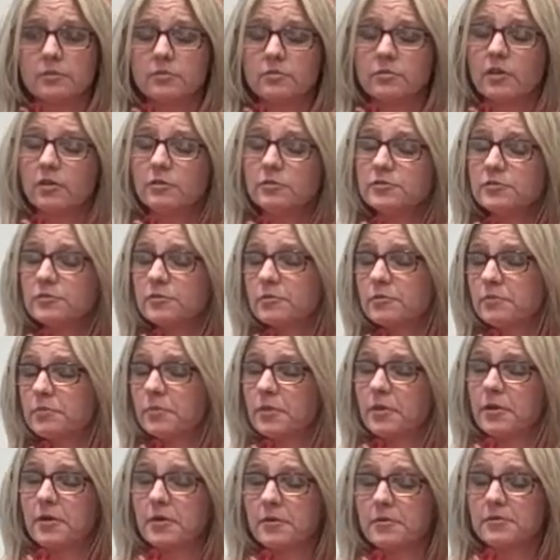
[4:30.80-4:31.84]
Those are
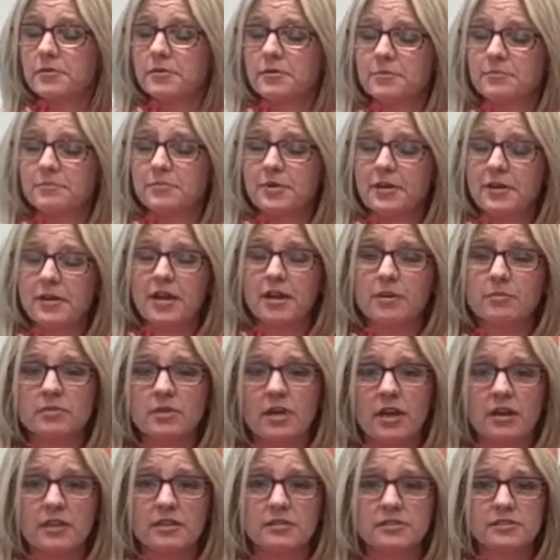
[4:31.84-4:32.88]
the big
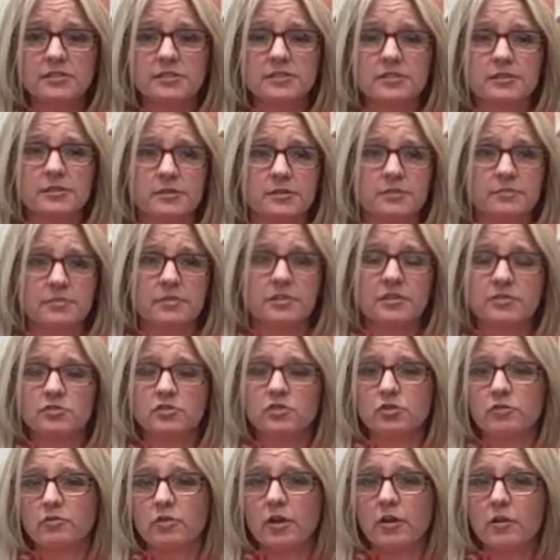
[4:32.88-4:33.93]
updates. As
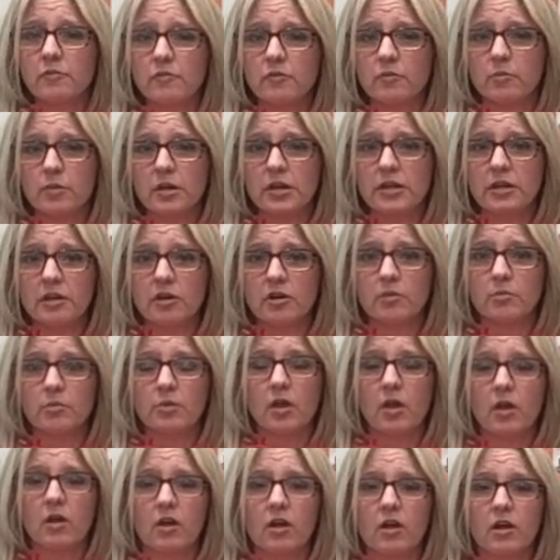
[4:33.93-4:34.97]
you know from reading our
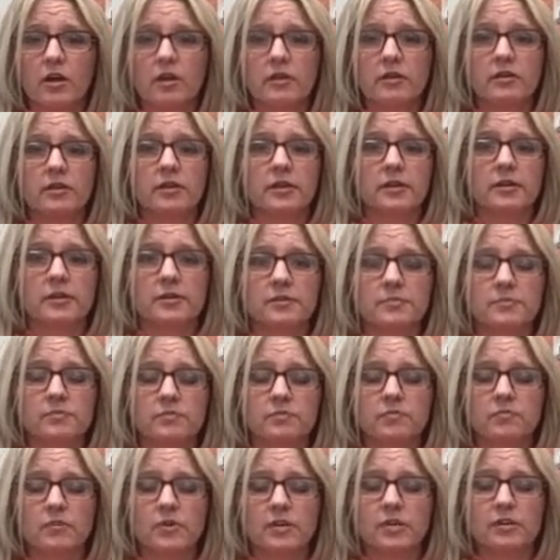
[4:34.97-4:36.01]
blog,
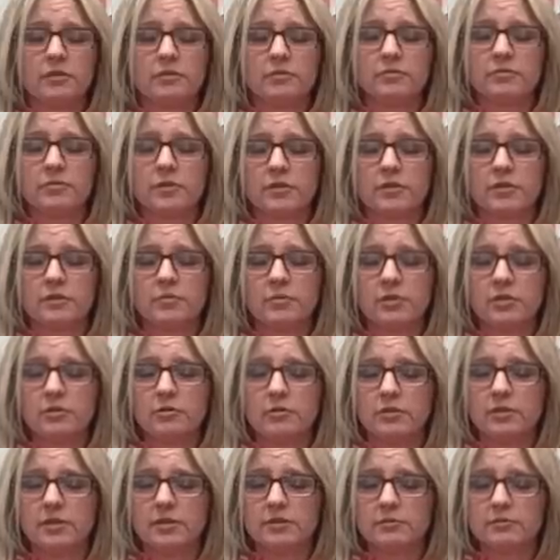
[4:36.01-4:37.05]
we have been
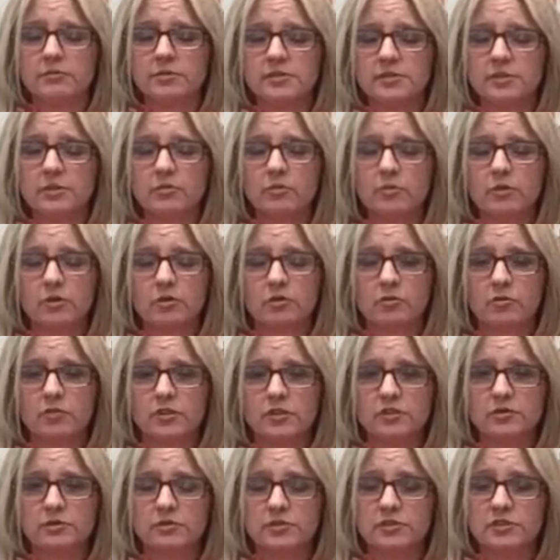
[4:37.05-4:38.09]
doing several
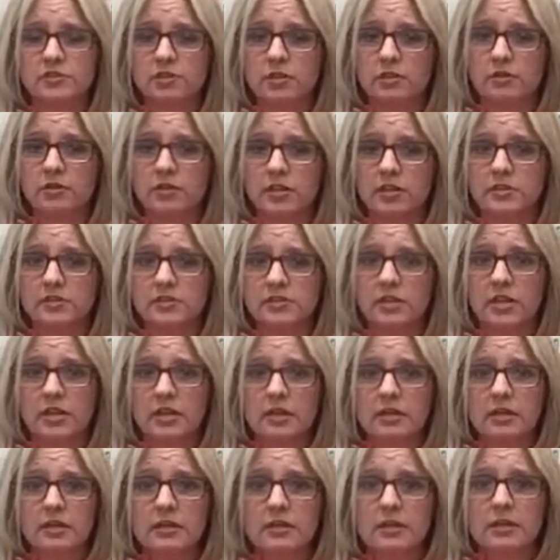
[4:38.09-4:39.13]
interviews with students,
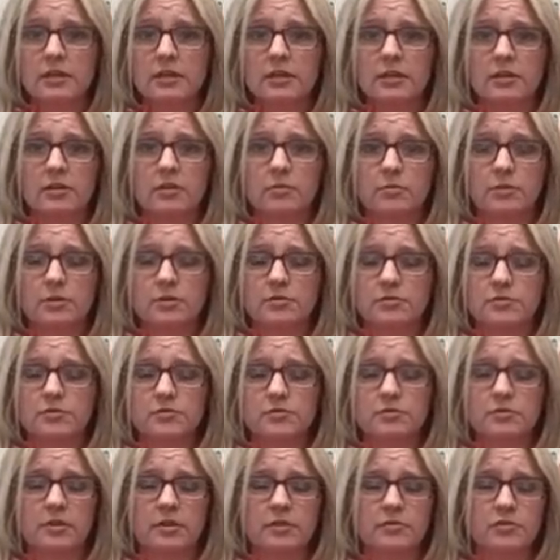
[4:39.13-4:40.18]
which
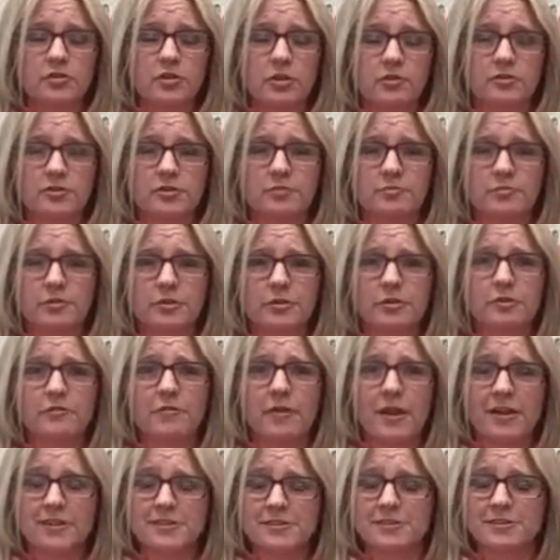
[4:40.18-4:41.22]
they've shared some really
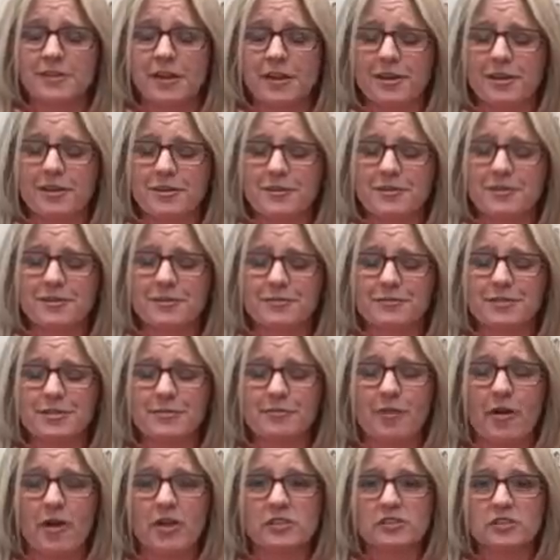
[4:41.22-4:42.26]
fascinating
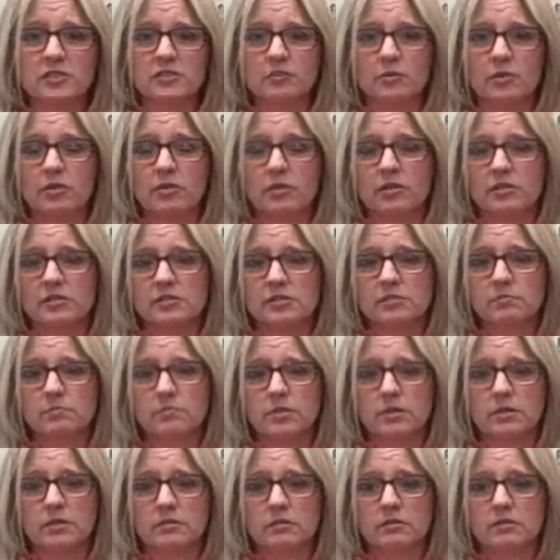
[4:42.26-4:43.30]
responses with us,
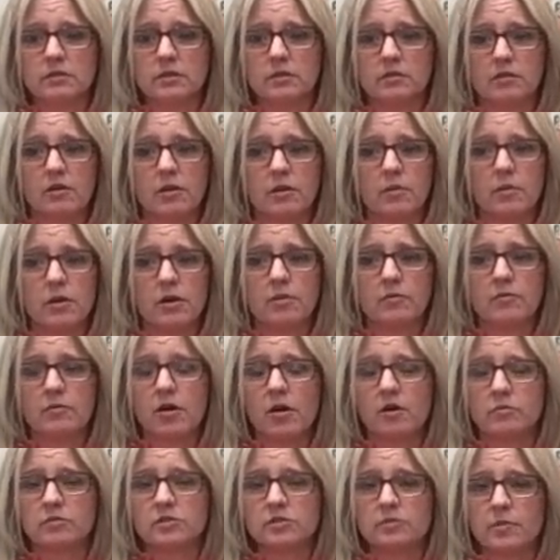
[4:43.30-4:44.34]
but the
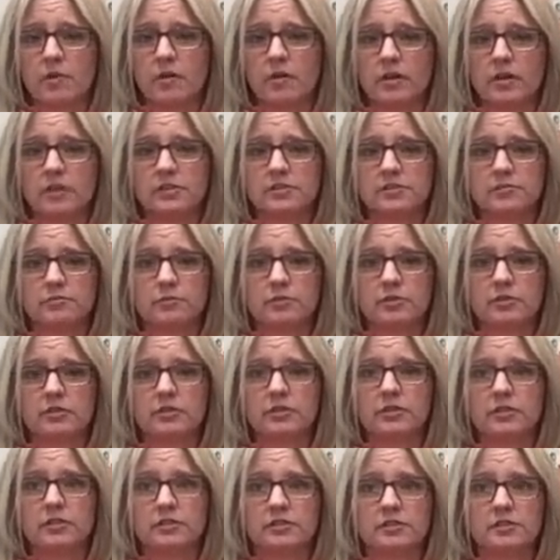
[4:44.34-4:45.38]
overall response
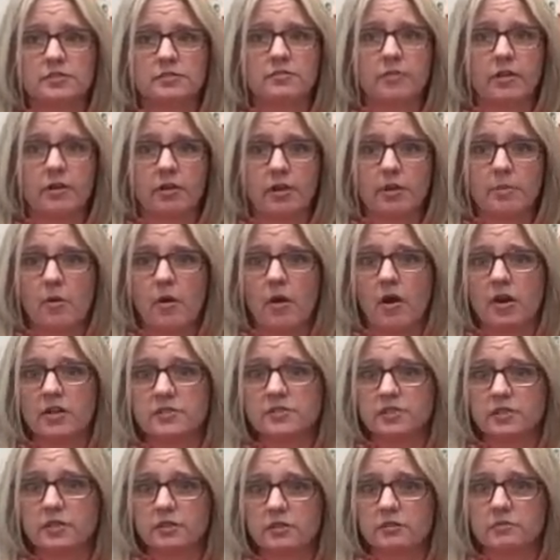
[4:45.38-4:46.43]
really is very
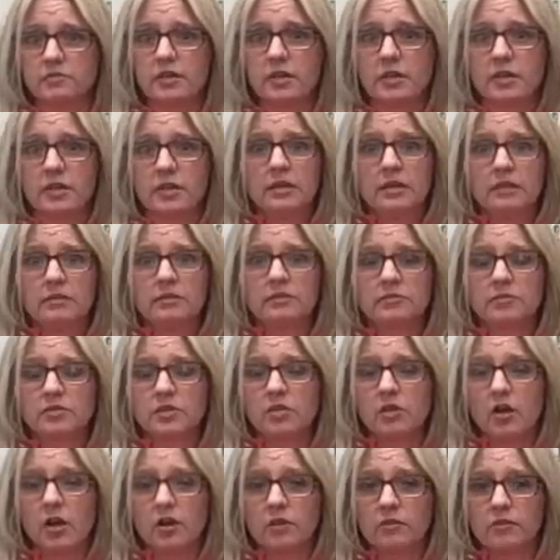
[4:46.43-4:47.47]
positive. There's a
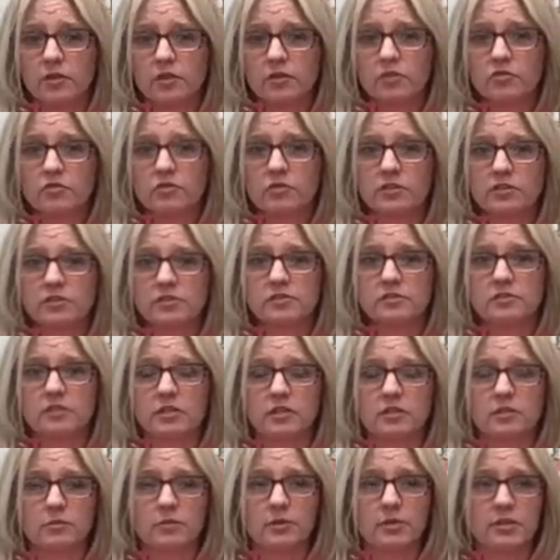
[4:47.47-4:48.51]
lot of interest,
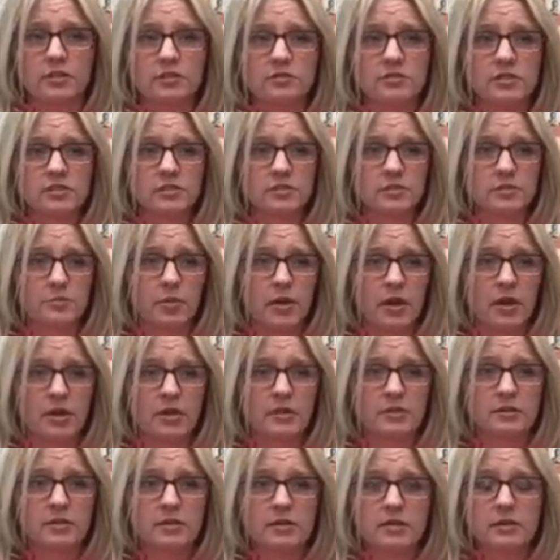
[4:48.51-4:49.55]
and we anticipate
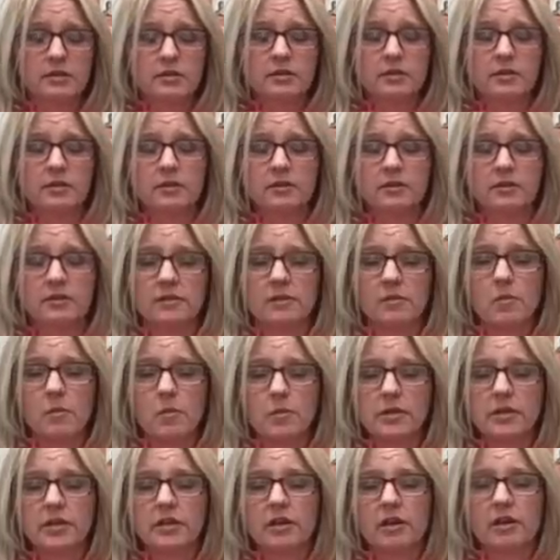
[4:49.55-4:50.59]
that when we
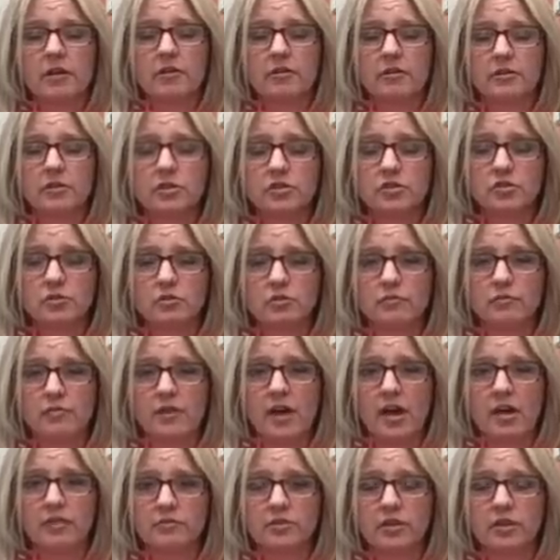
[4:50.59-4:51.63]
get our additional
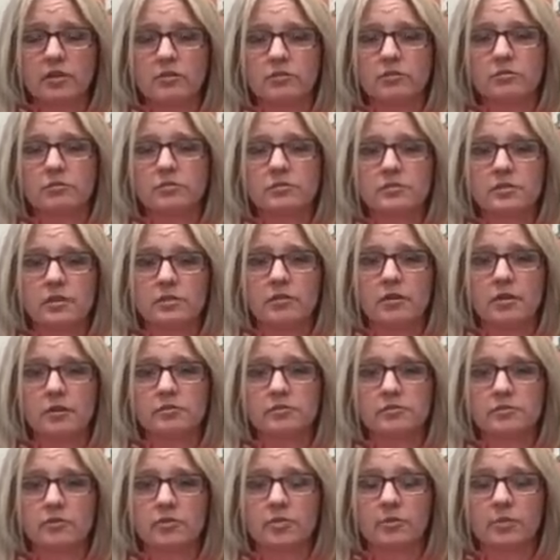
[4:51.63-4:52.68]
5 Kindles, that
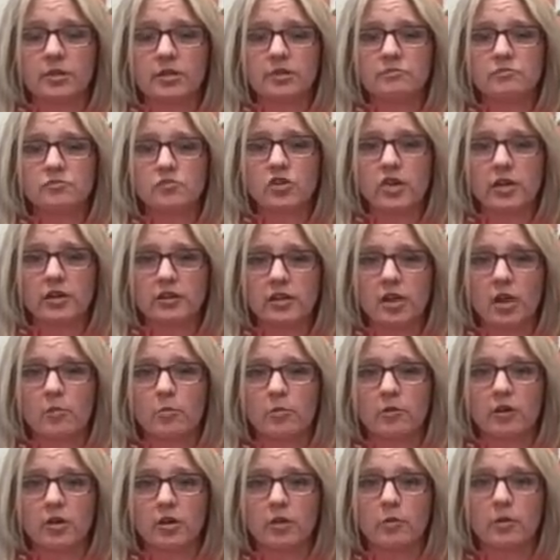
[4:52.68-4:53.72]
those are going to be checked out
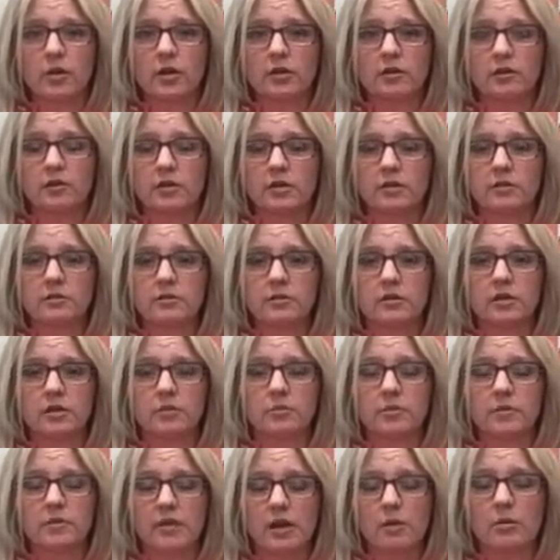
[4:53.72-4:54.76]
pretty quickly,
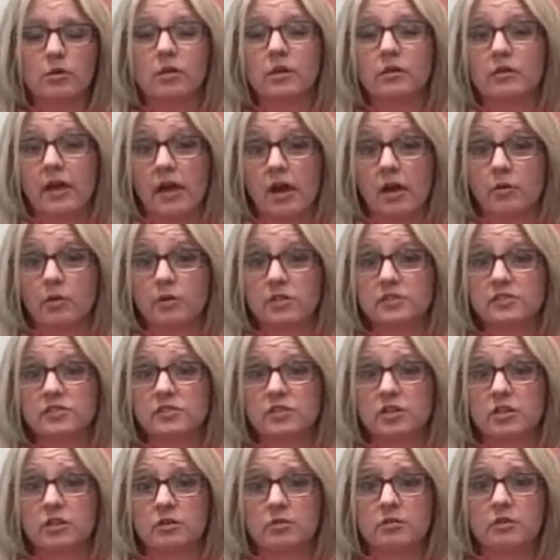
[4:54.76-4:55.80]
but that will allow us
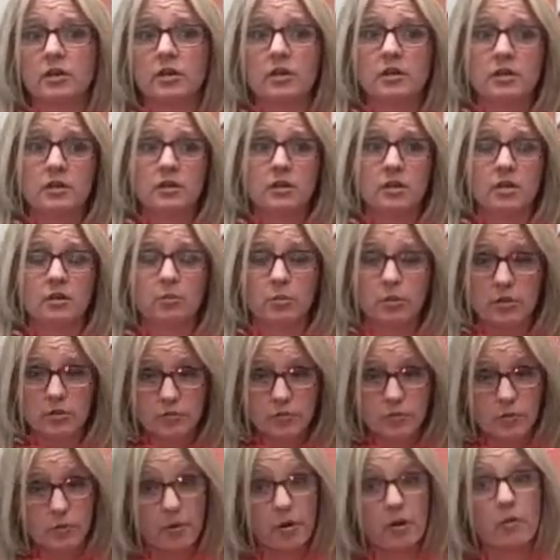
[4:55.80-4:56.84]
to move
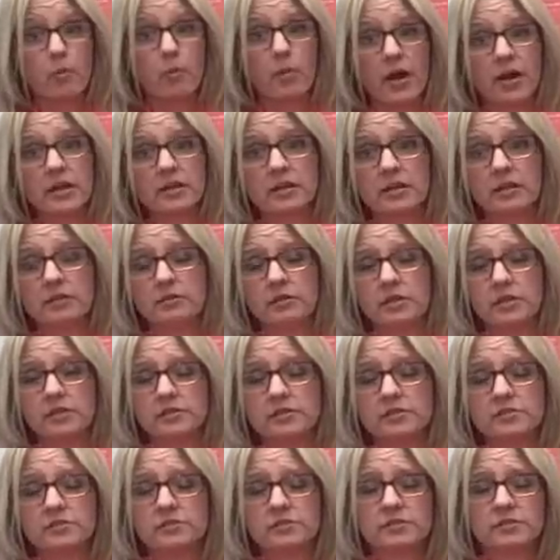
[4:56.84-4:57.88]
through our waiting
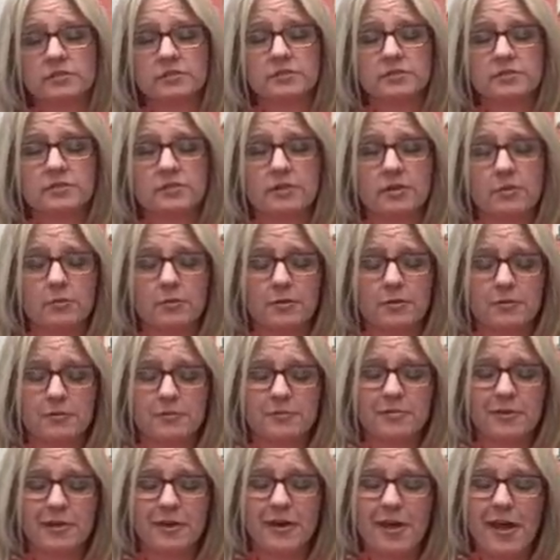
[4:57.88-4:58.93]
list. And so we're
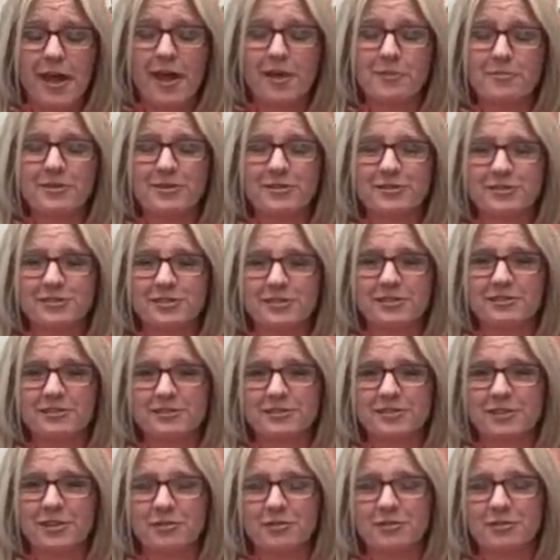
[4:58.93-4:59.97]
very happy to see the
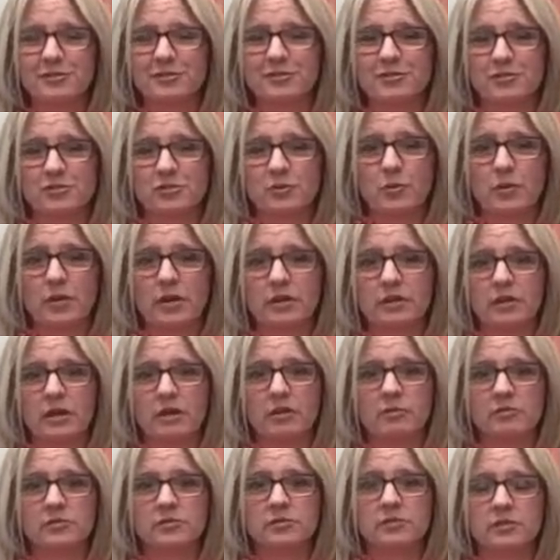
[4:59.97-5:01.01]
students enjoying
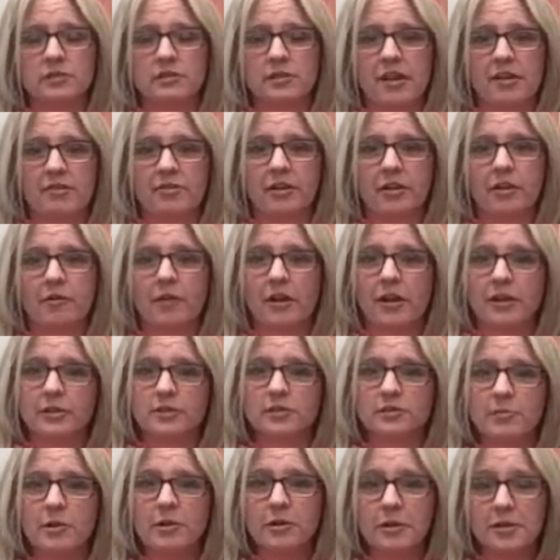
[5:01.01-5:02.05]
those and having a great
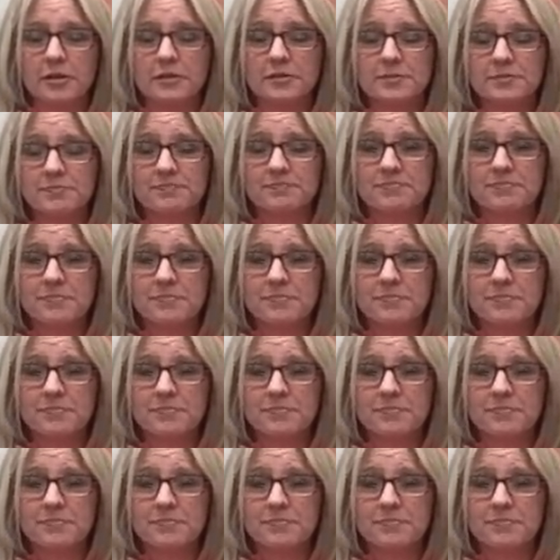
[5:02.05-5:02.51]
experience.